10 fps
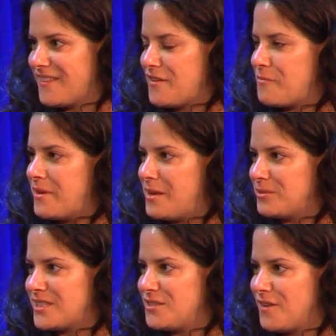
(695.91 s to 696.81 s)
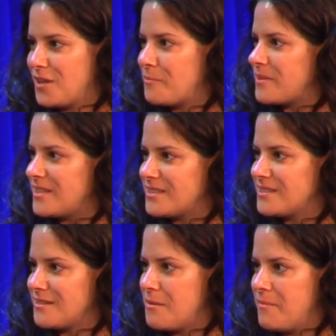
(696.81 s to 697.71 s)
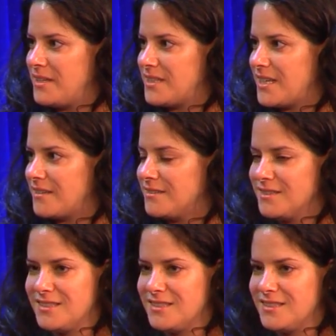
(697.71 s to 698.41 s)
they've been able to develop this amazing,